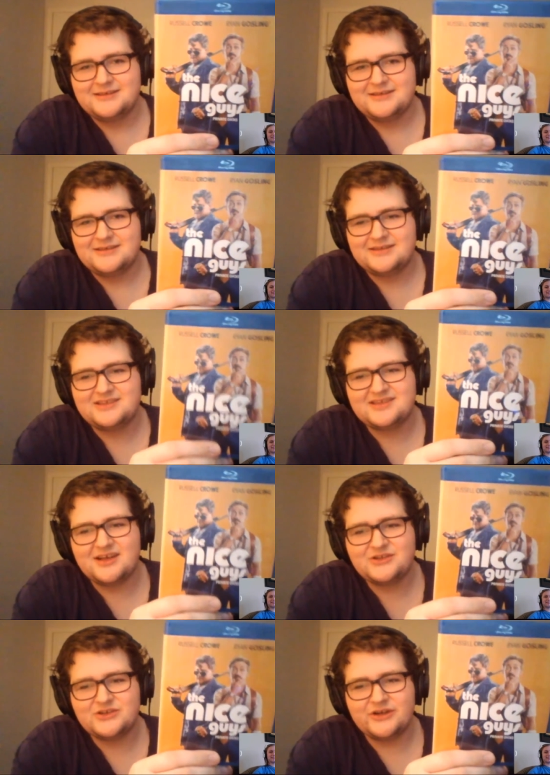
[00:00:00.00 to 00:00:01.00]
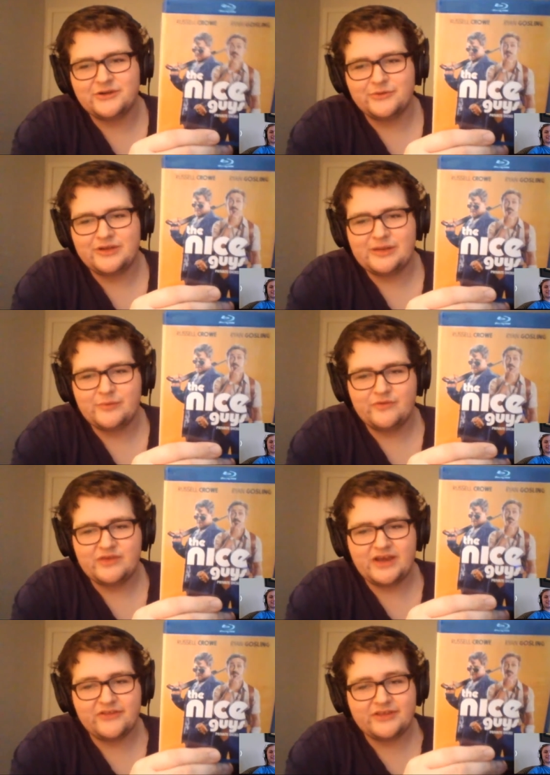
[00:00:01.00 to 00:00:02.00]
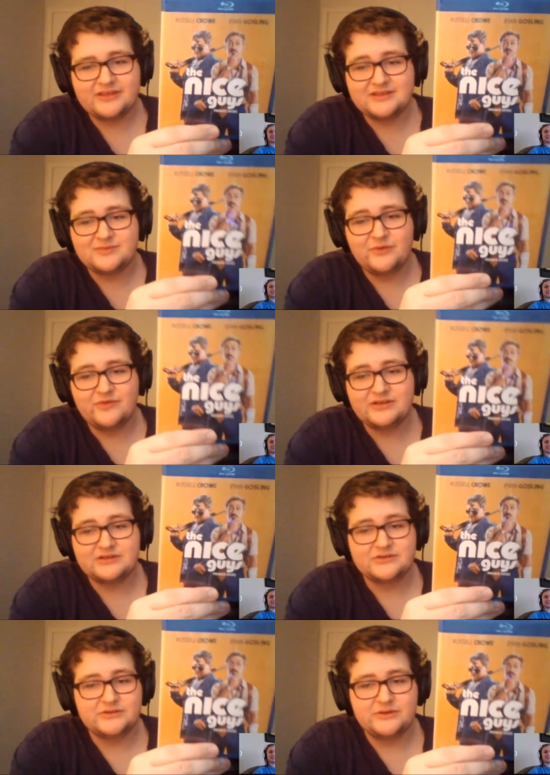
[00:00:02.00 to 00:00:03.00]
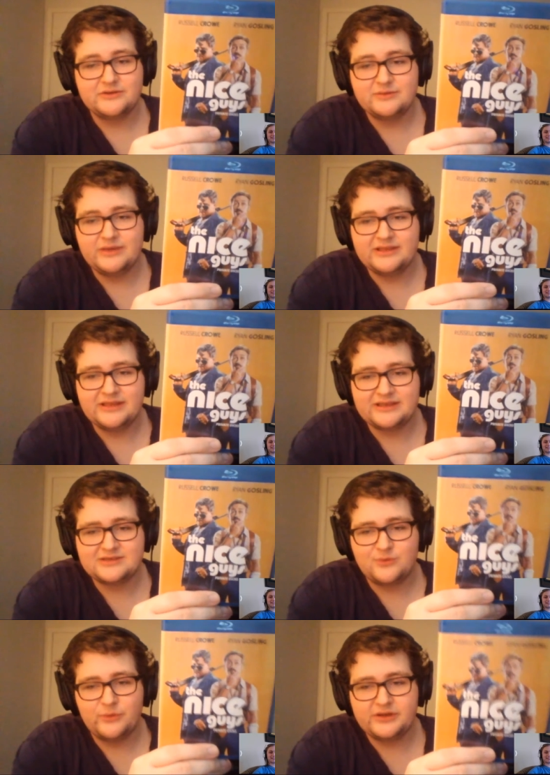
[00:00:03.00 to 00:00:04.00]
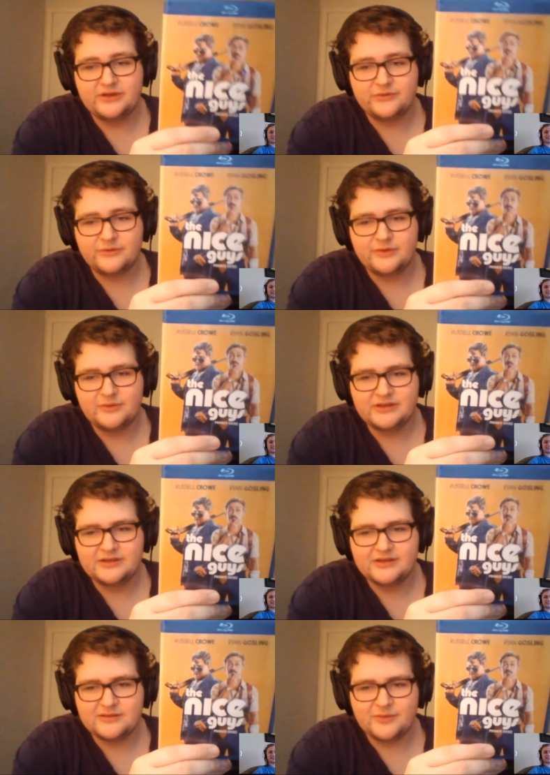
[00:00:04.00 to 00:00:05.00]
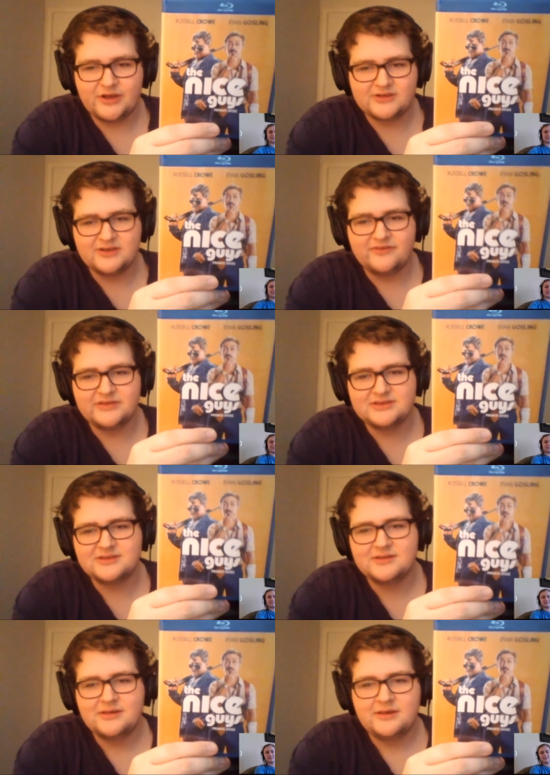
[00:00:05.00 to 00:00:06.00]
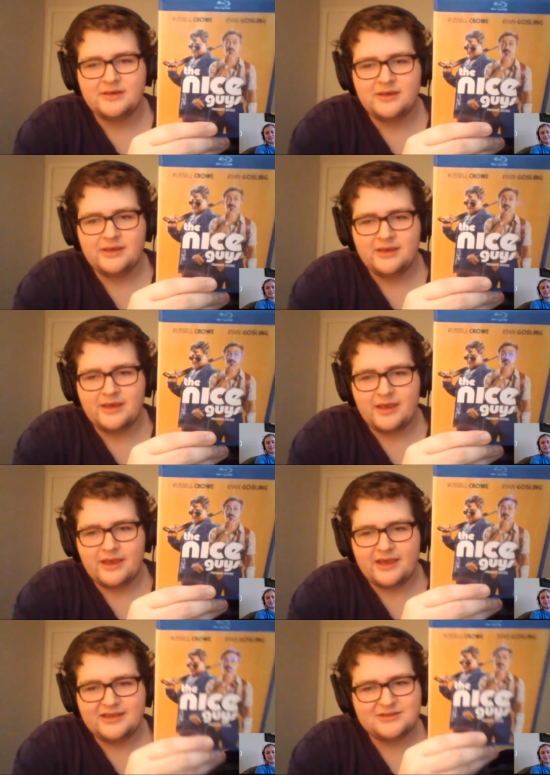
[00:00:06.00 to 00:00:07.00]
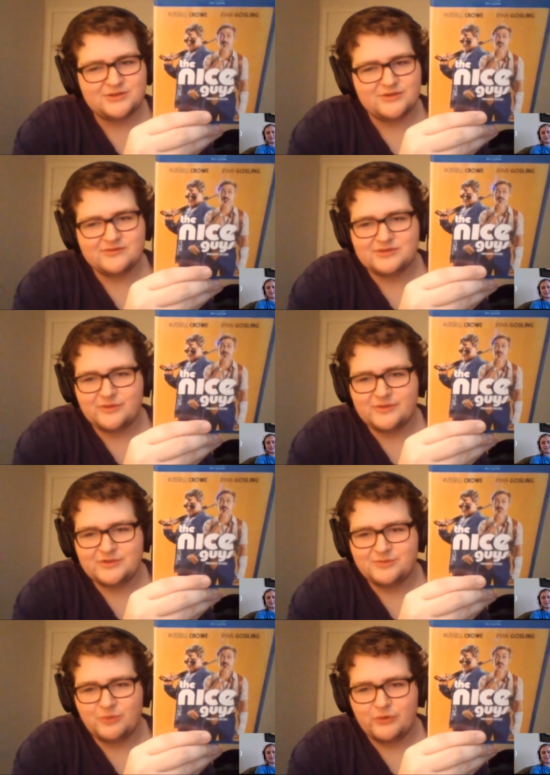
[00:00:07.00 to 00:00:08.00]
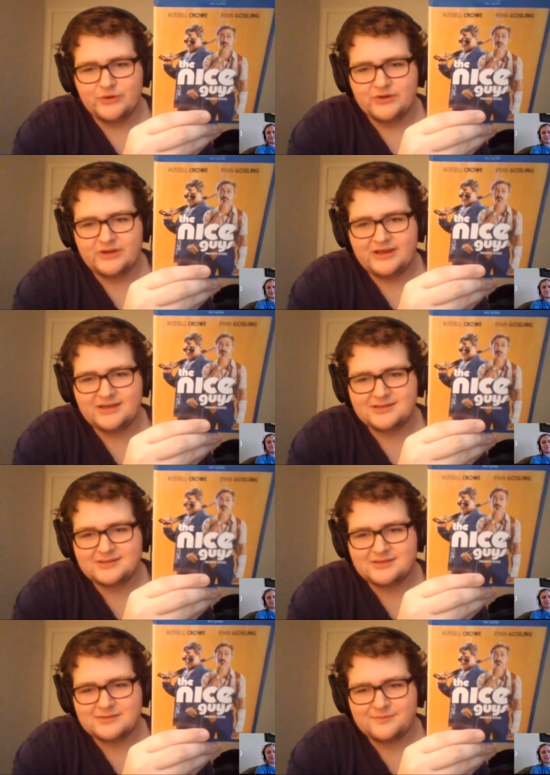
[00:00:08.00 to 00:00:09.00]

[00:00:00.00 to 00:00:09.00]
Such an underrated movie. I think this movie literally only made like 20 or 30 million at the box office. It deserves so much more. It's